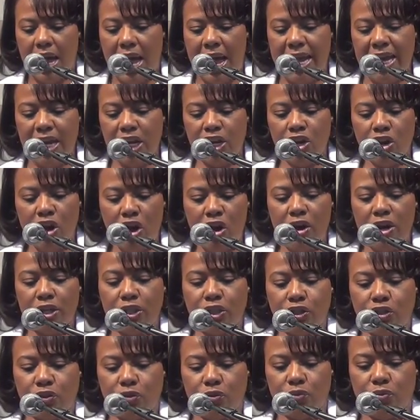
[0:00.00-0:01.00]
I
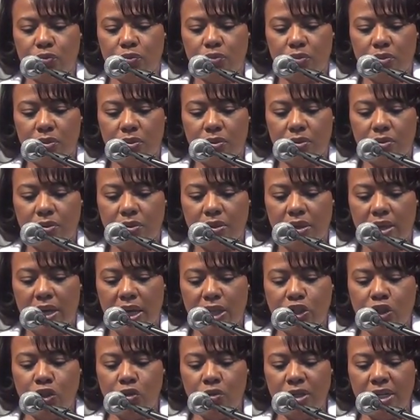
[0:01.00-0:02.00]
encourage you,
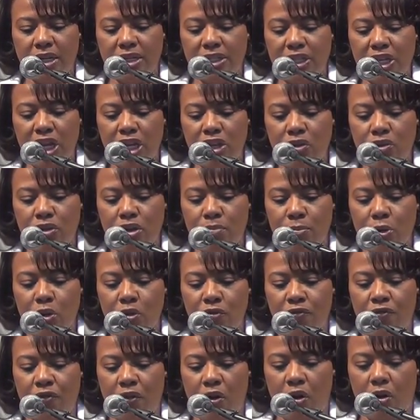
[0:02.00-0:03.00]
as you continue to
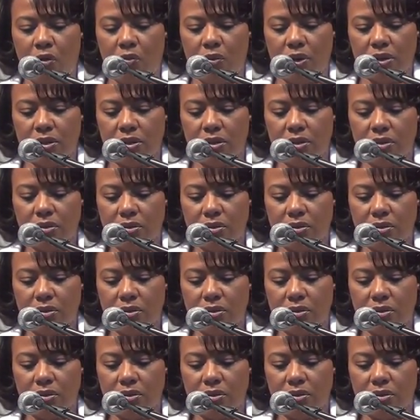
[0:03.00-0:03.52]
move forward,